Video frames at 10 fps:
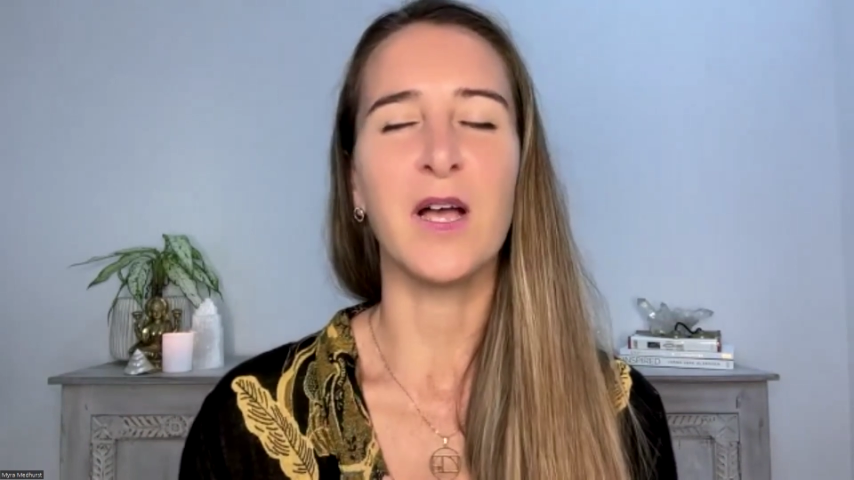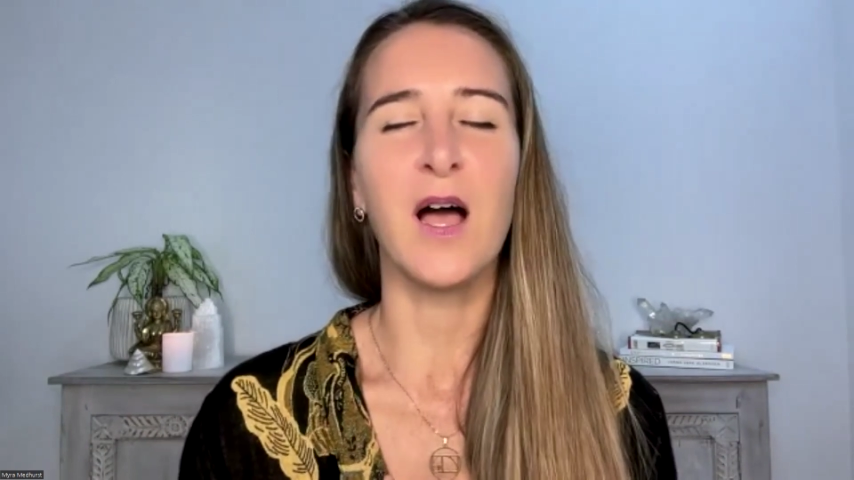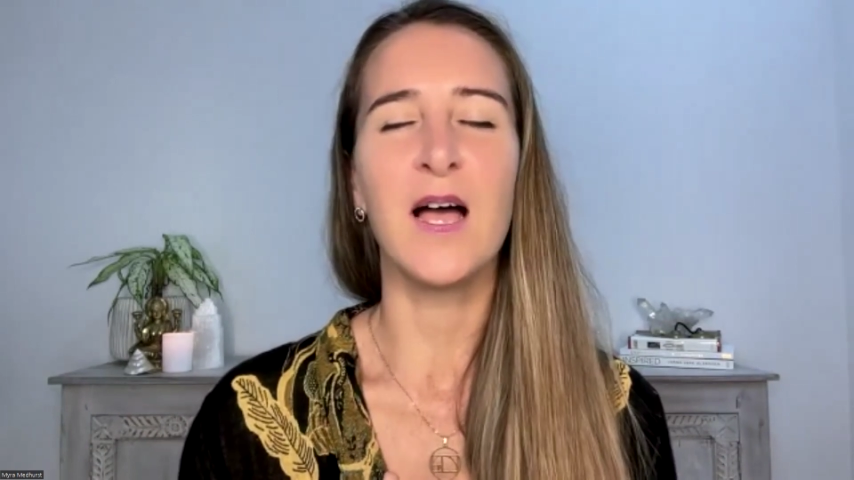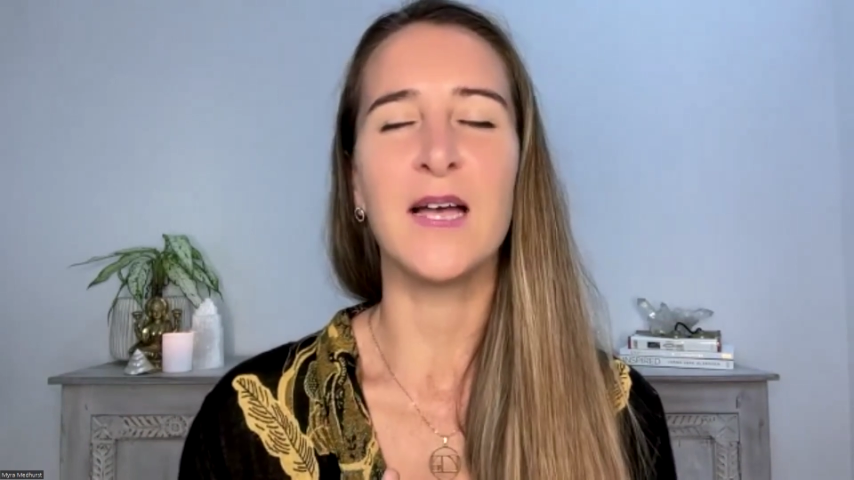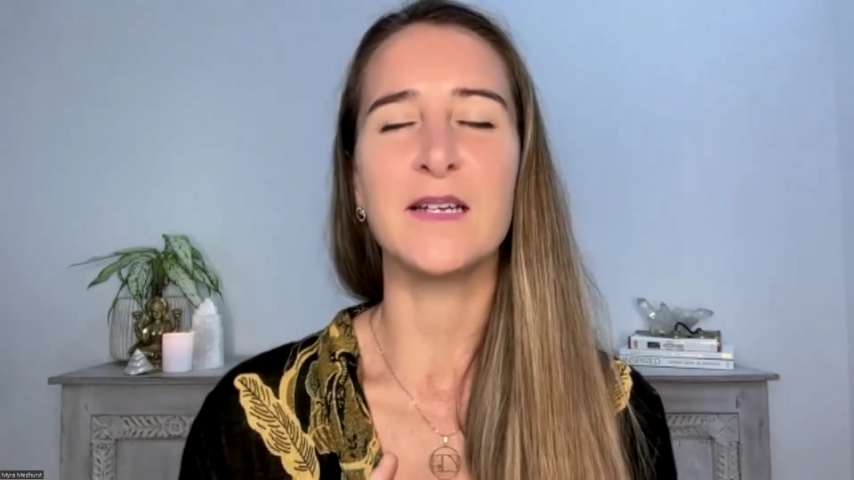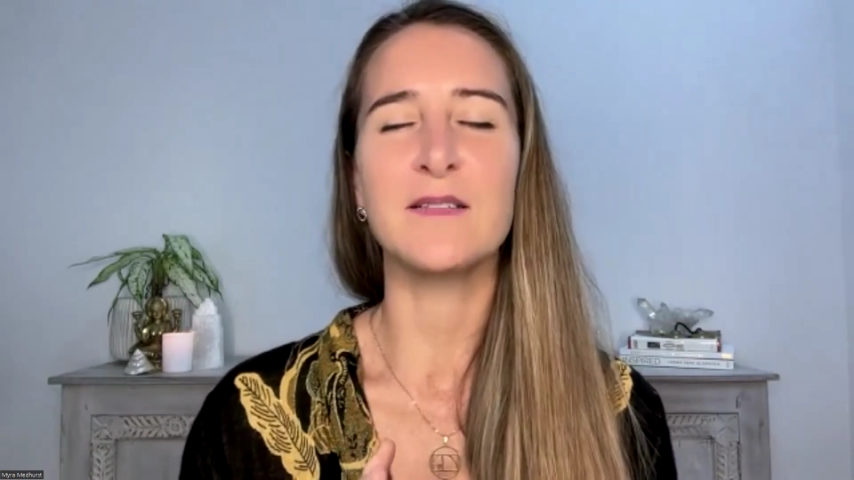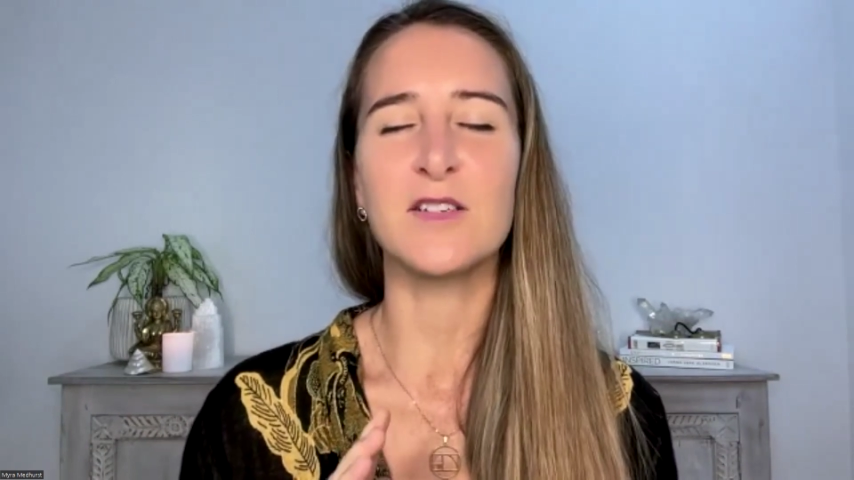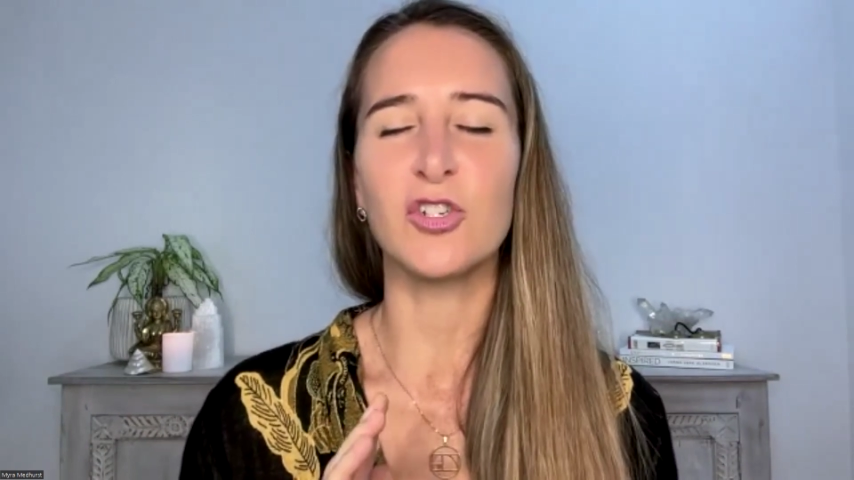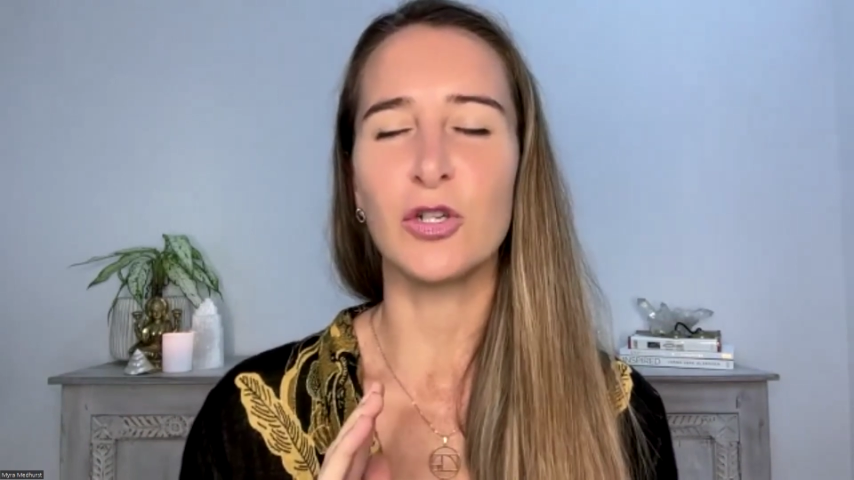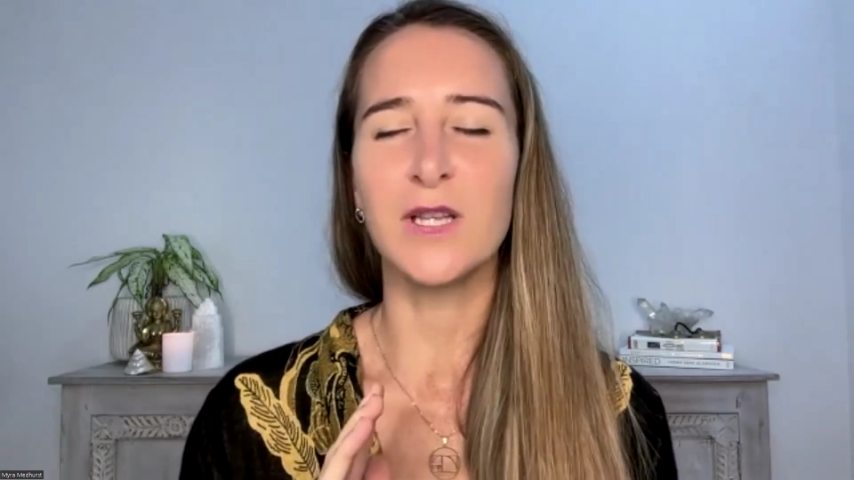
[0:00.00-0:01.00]
guides
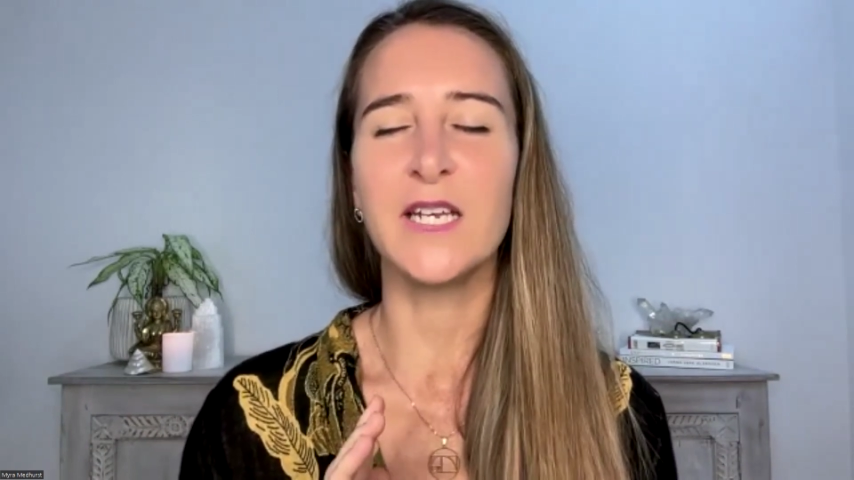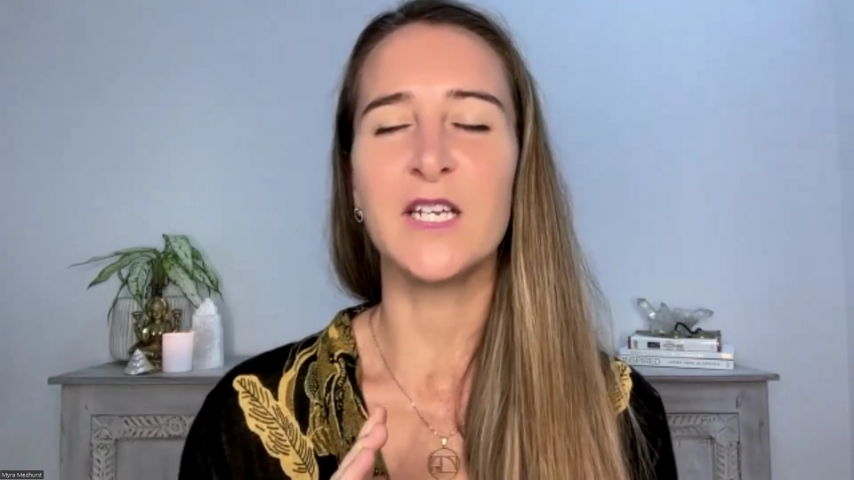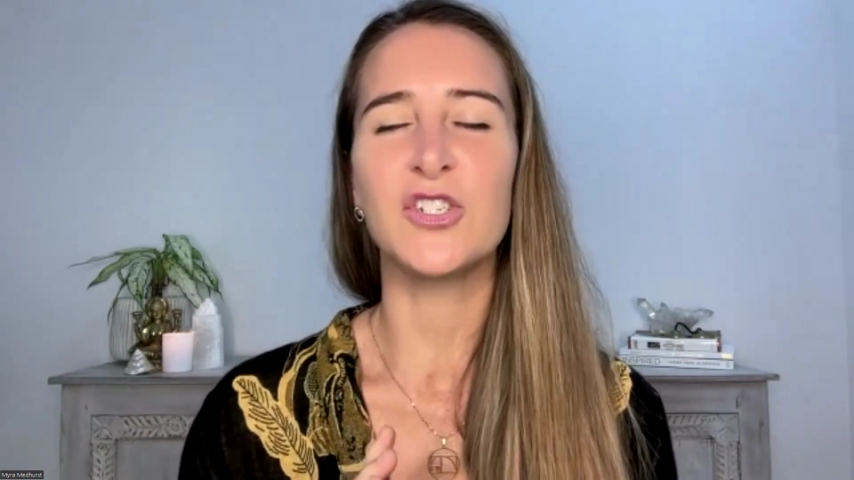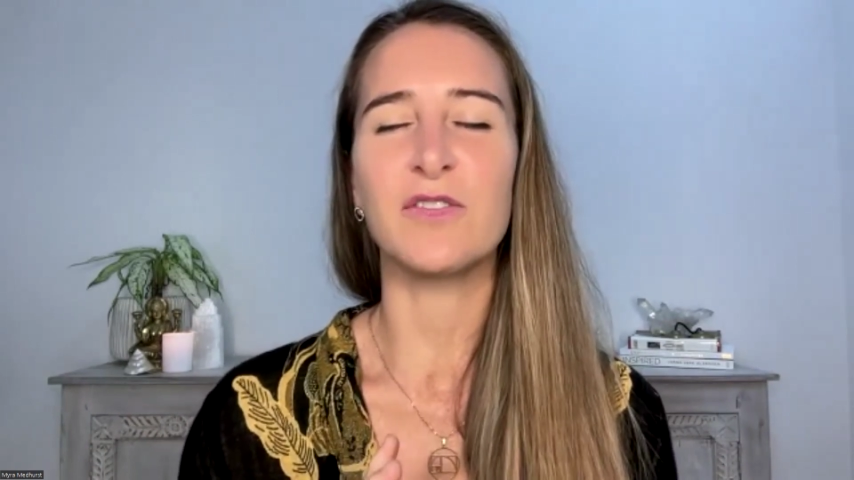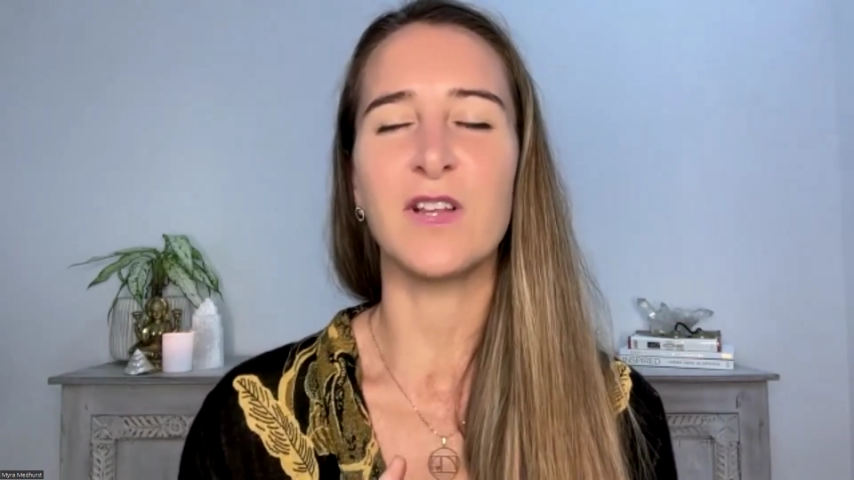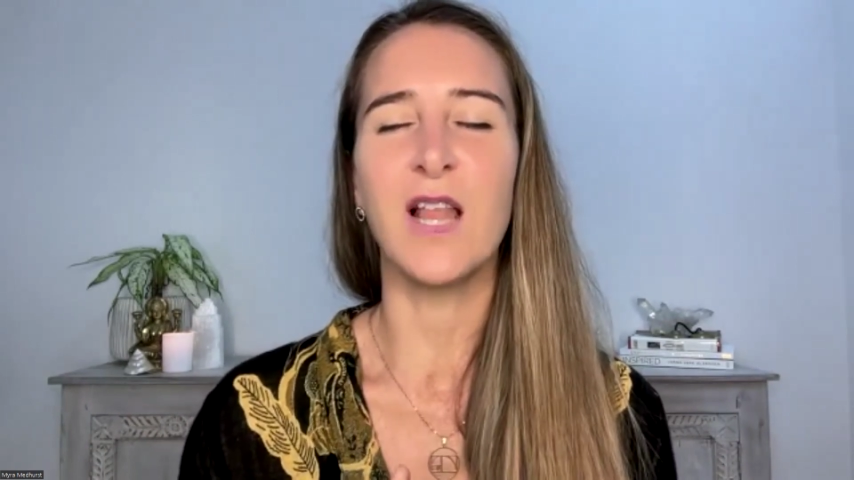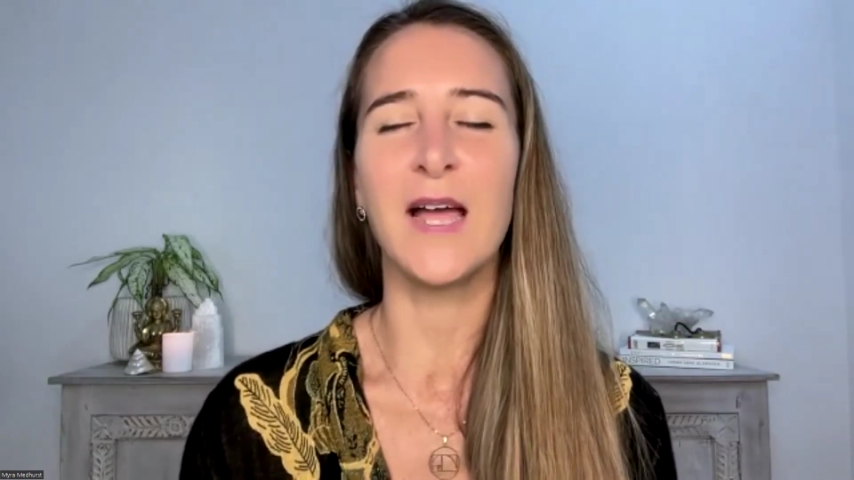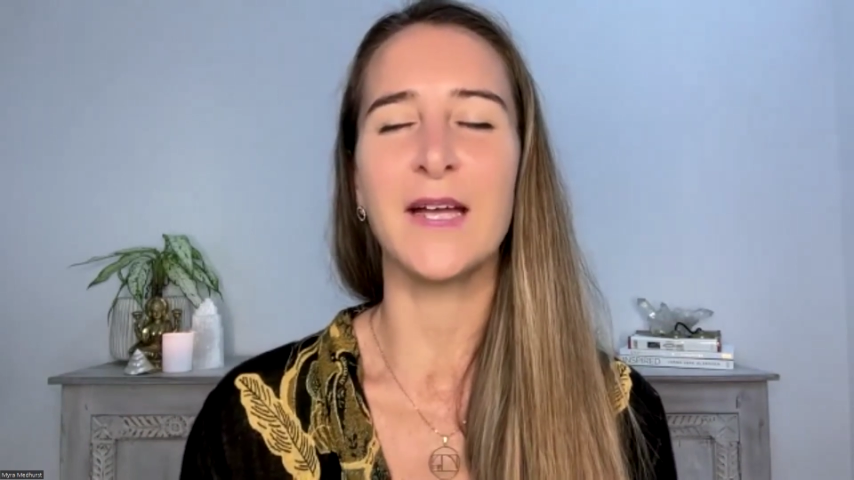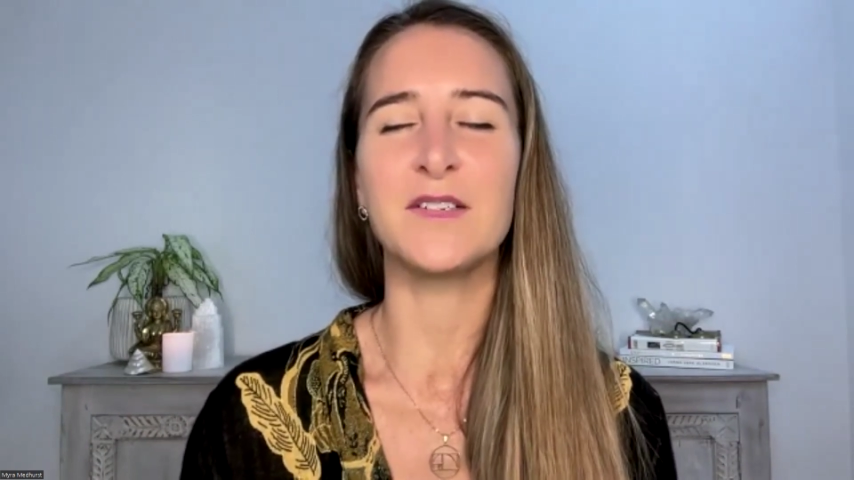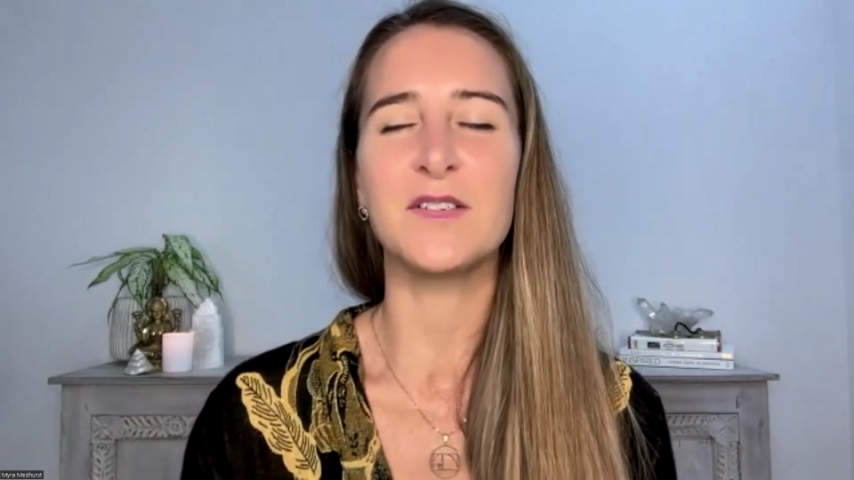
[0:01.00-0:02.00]
and your lineage of
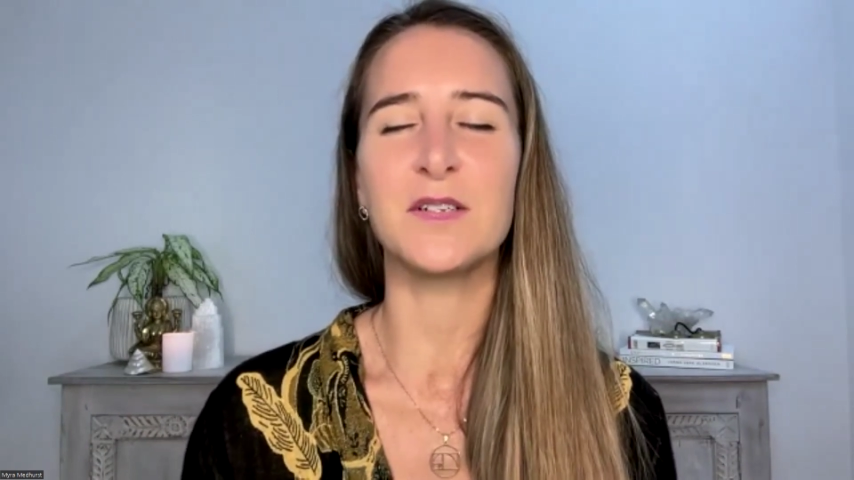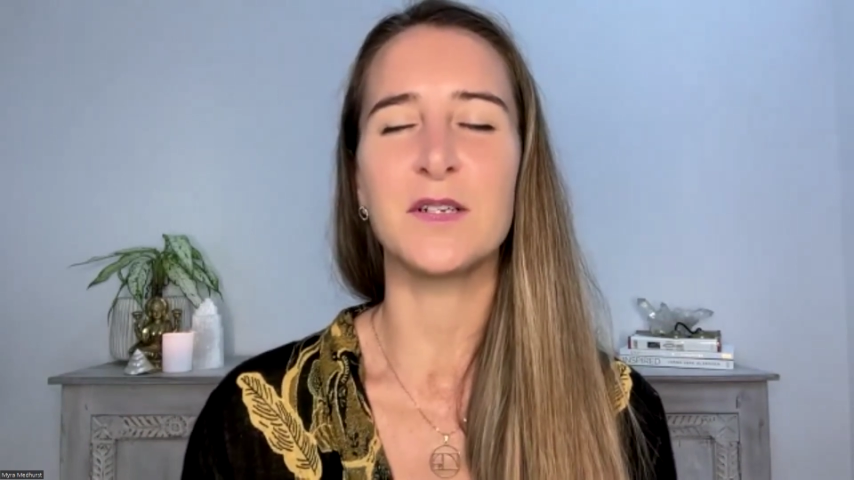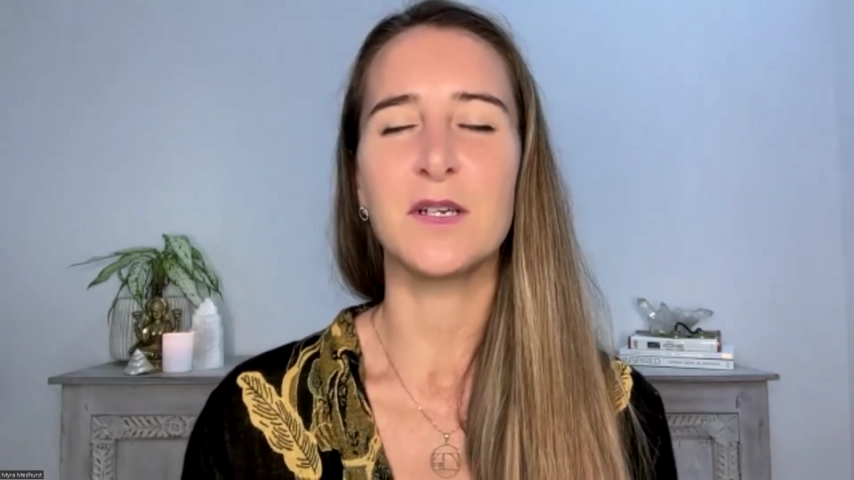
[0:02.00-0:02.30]
light,